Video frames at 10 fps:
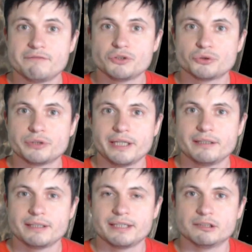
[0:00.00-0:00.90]
even
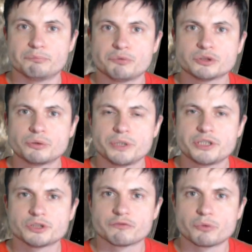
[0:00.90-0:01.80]
today in the polar
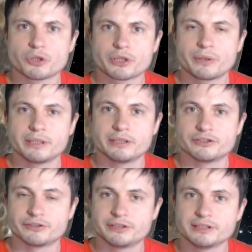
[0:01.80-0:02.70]
regions of Mercury
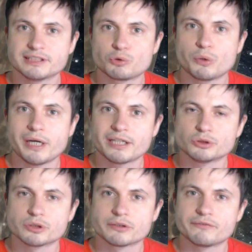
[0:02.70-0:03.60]
there's still quite a
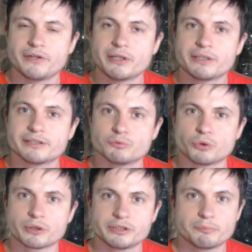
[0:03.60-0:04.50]
lot of various
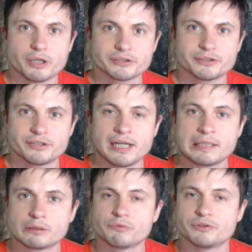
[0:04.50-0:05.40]
water deposits
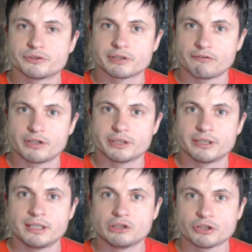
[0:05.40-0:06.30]
that we've
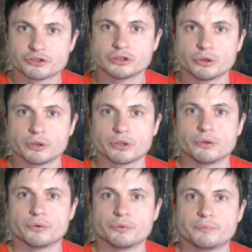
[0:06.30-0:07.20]
discovered not so long
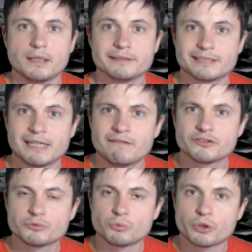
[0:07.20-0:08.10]
ago. And some of
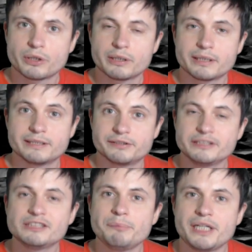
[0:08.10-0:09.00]
this water is
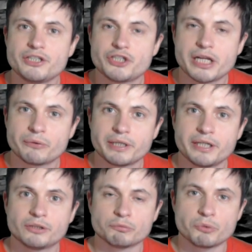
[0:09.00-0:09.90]
still being
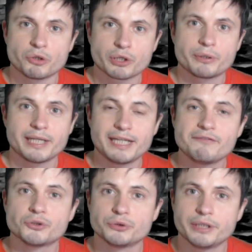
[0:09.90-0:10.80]
generated on Mercury
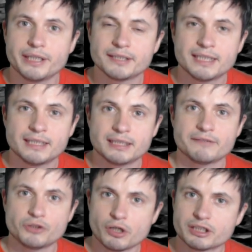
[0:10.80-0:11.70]
even today,
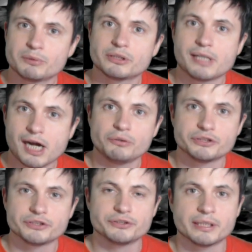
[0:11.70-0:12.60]
and I've talked about how
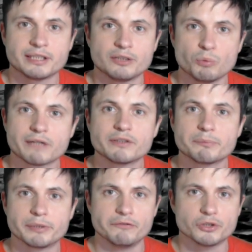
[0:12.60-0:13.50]
this is done in one of
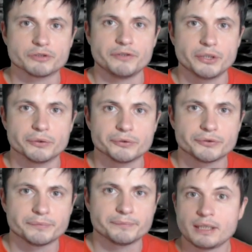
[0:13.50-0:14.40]
the previous
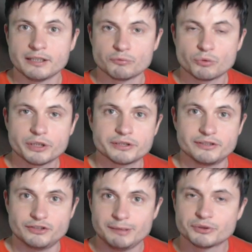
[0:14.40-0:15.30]
videos. In other words,
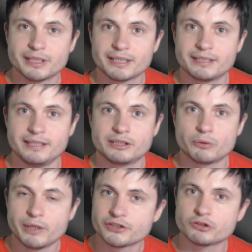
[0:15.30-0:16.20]
it seems like the
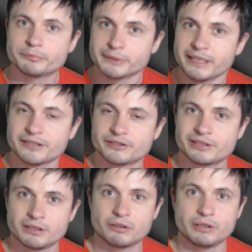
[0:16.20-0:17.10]
terrestrial
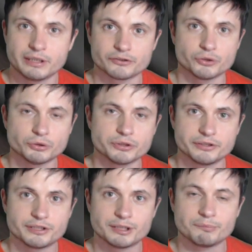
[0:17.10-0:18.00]
planets in our solar
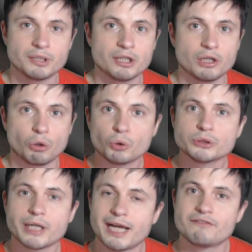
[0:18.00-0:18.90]
system
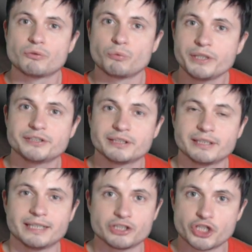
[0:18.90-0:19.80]
all have a
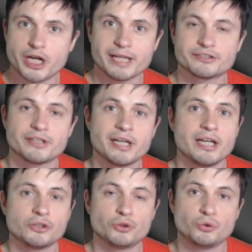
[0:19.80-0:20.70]
reason and a chance
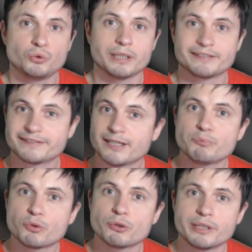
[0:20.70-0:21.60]
to, at
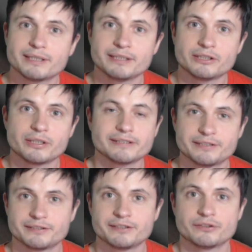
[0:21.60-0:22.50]
some point in their
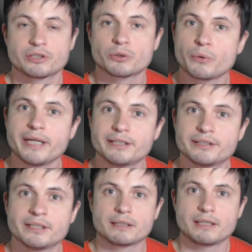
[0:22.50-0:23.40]
existence,
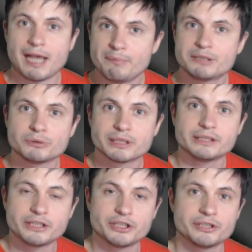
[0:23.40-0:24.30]
create habitable
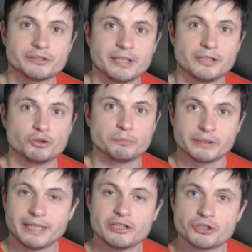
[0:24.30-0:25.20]
conditions and to
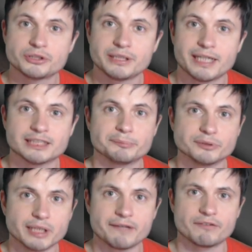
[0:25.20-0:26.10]
potentially
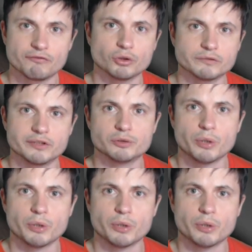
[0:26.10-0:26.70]
help life evolve as